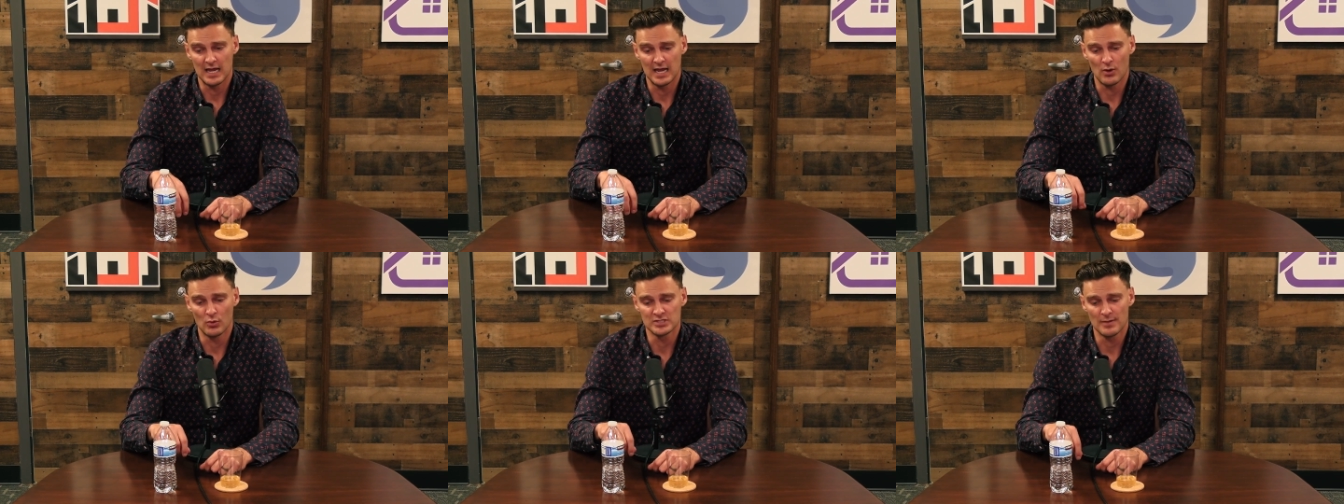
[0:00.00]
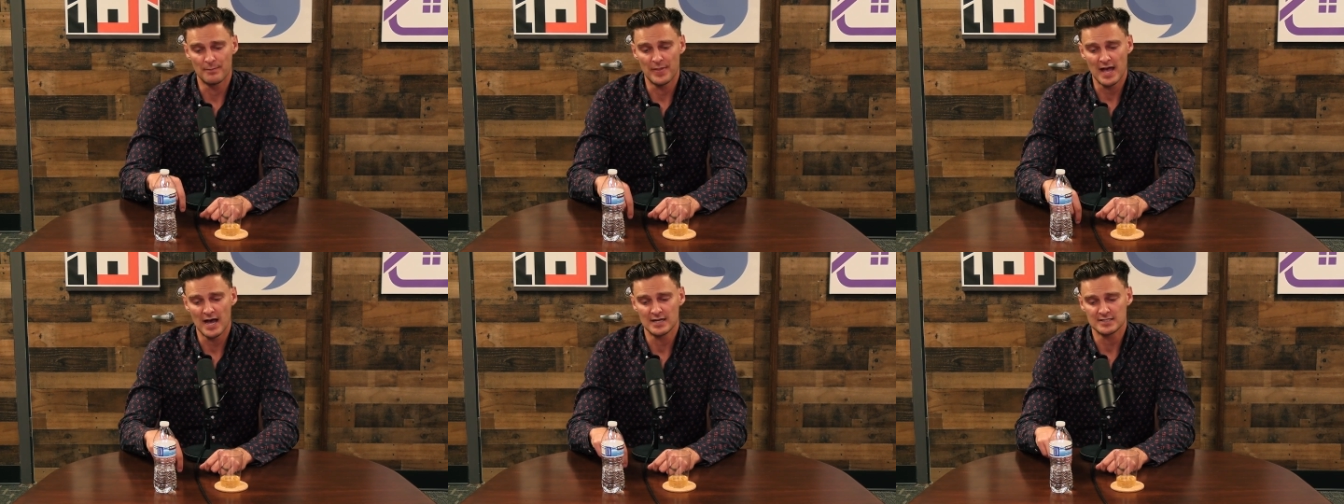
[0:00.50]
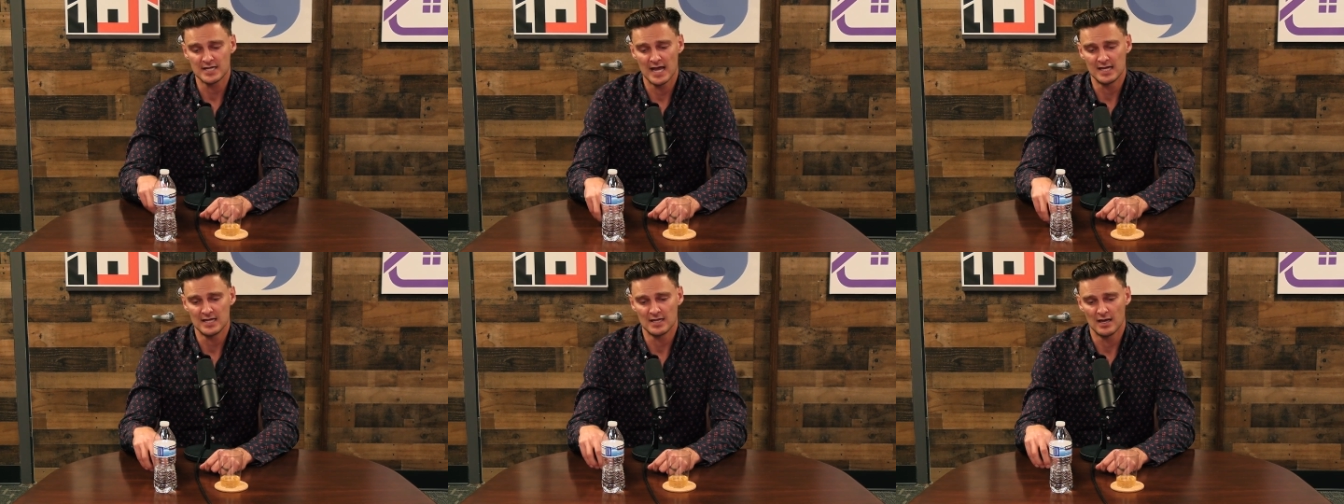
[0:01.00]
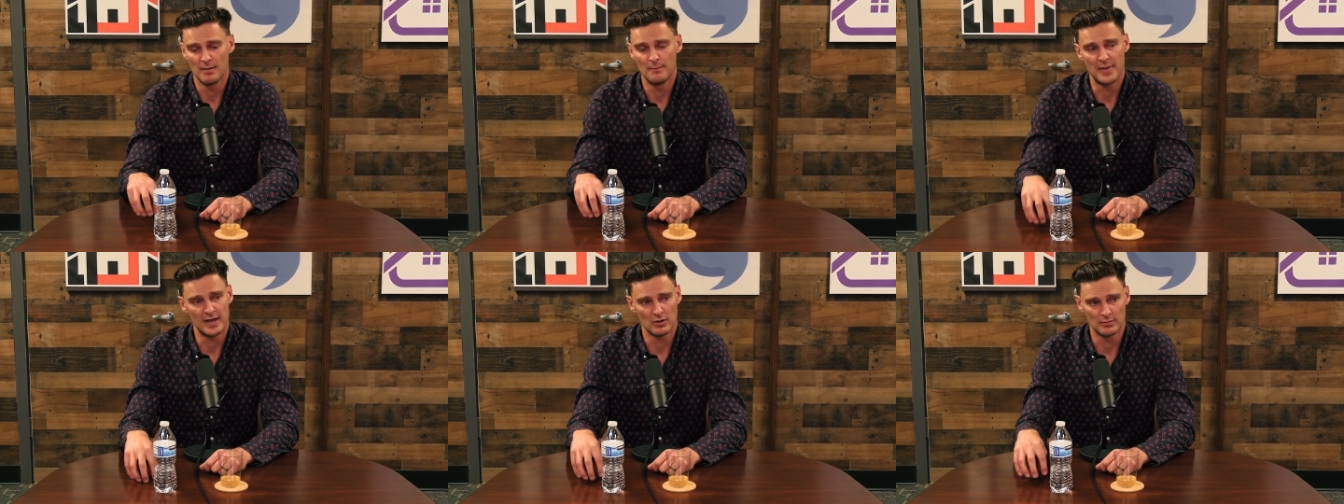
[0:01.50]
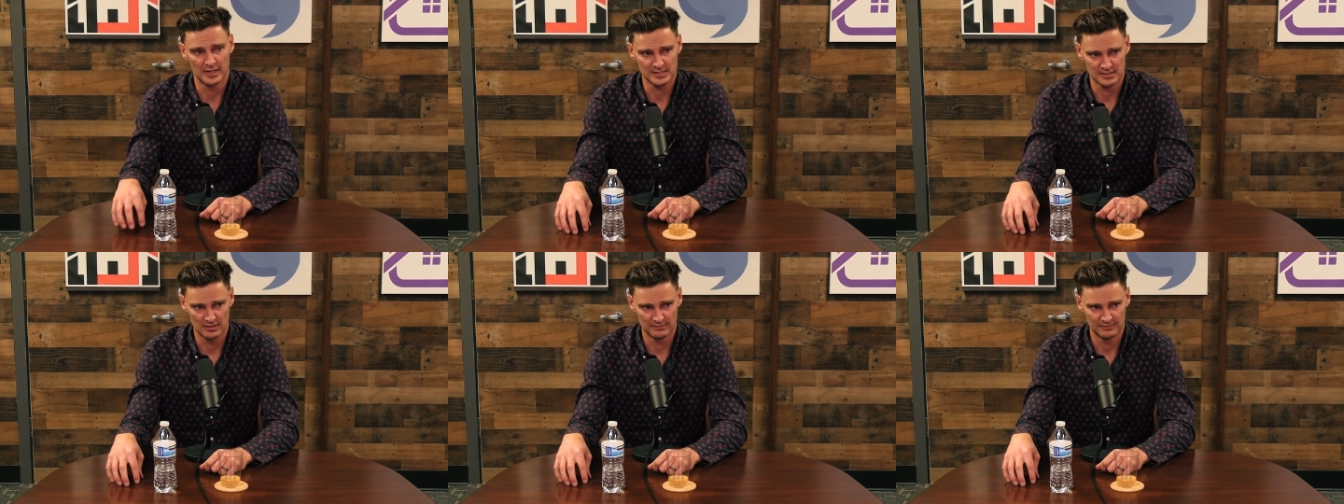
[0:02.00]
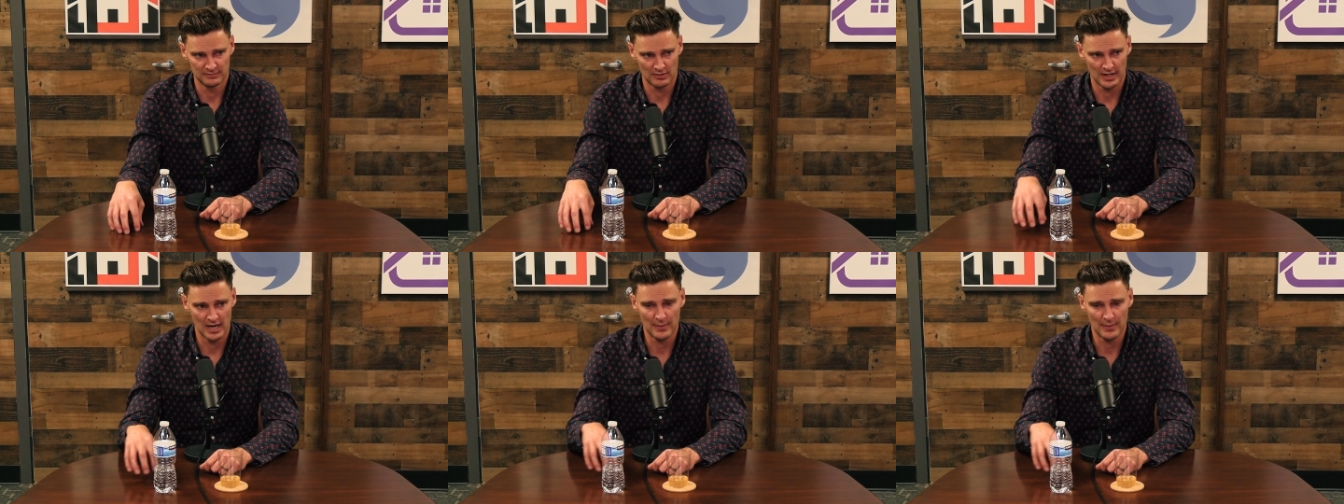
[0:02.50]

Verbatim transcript: it was about taking a bet on myself, right?